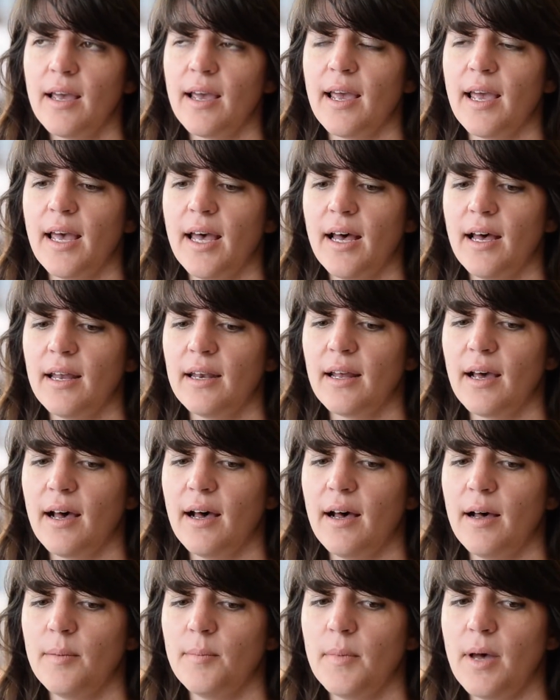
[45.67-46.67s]
And
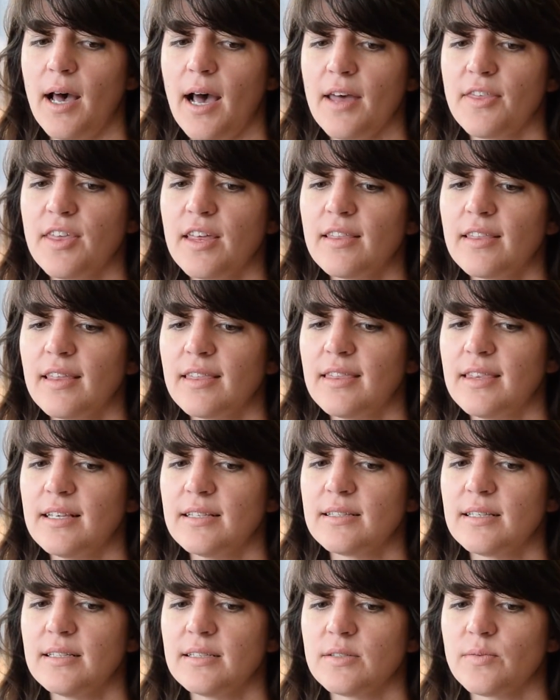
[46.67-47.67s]
um, I think that
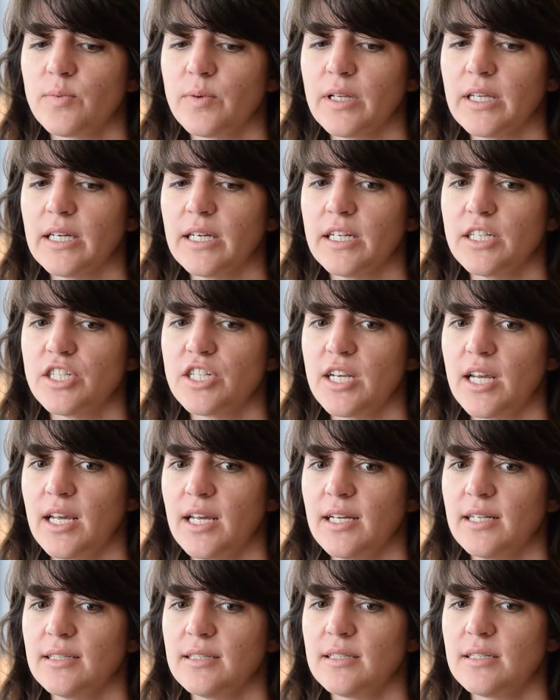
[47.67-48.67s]
this is really a
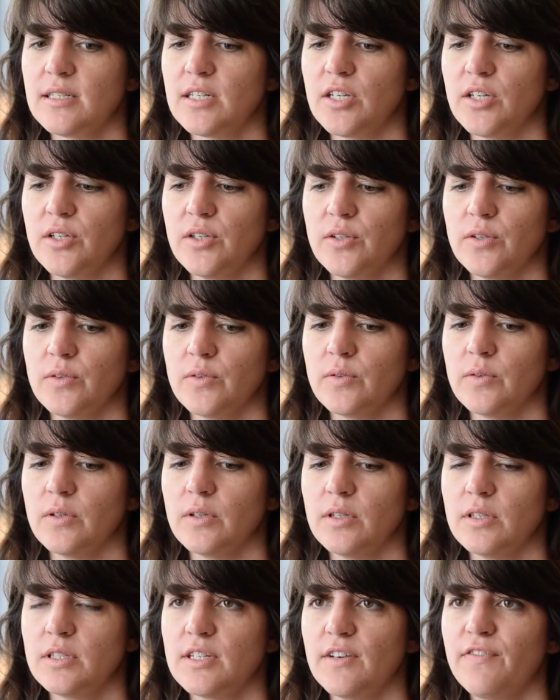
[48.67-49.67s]
chance to,
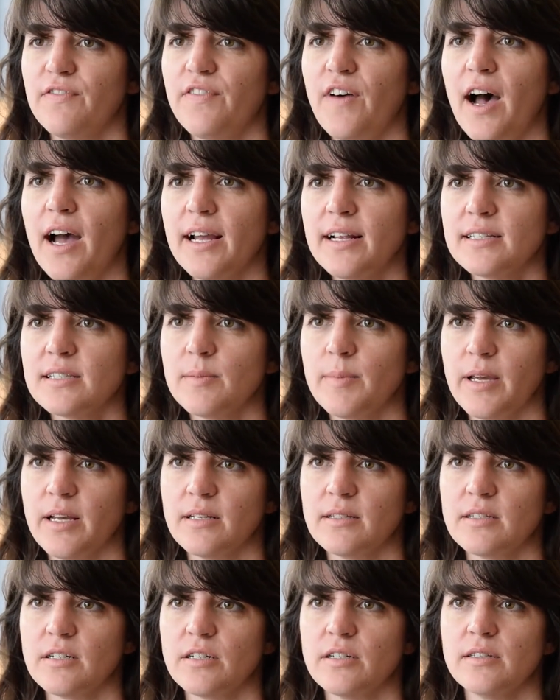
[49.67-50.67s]
to find some
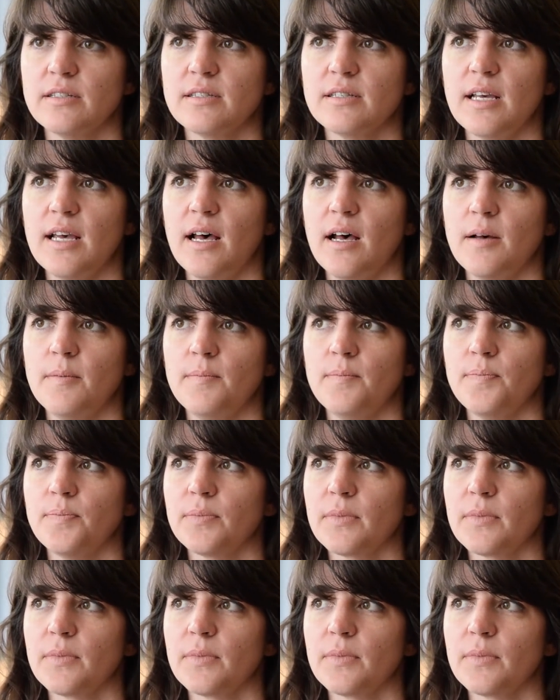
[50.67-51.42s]
answers, um,